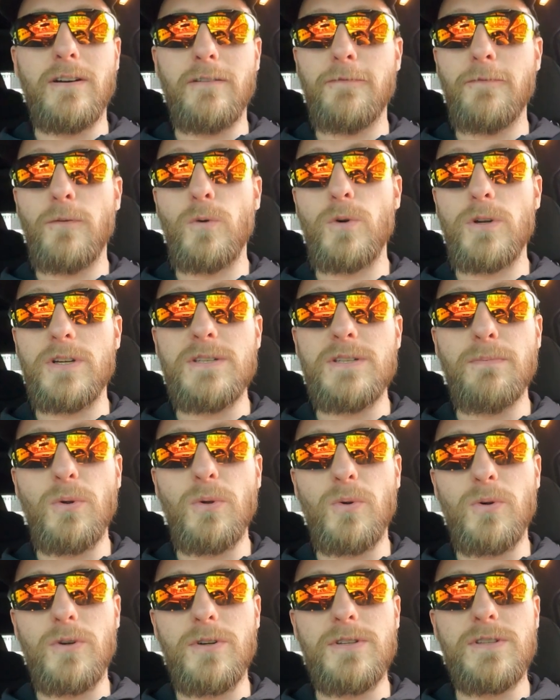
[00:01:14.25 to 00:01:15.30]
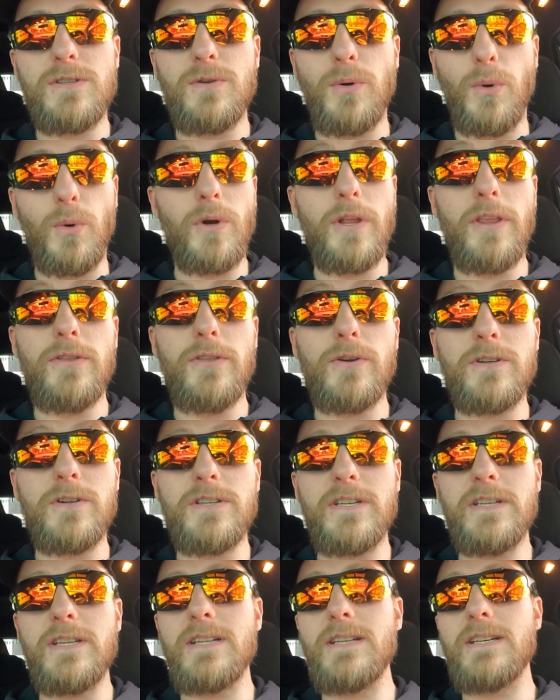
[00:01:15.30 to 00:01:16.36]
Ford Explorers
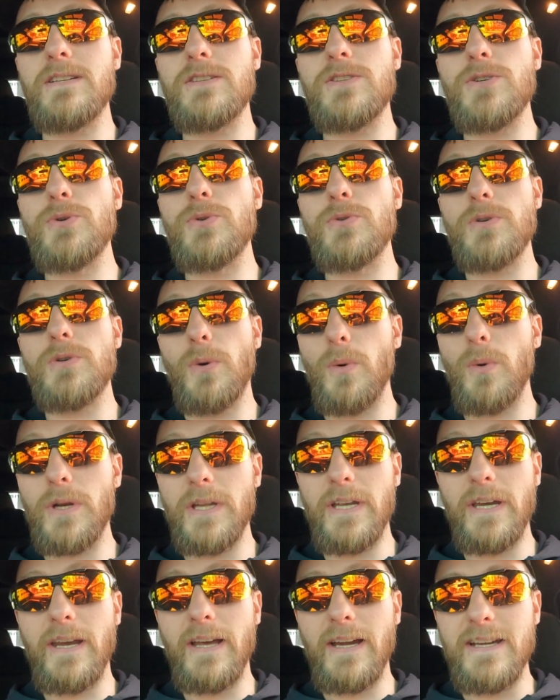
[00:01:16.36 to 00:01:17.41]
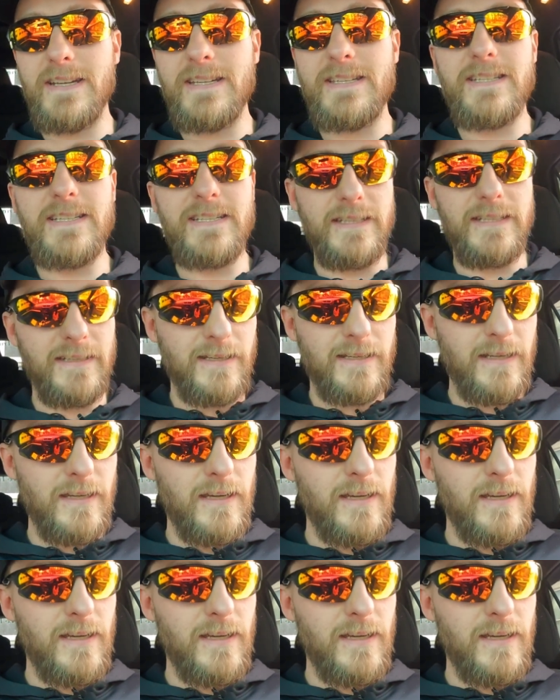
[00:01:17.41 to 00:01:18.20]
2013 to 2019.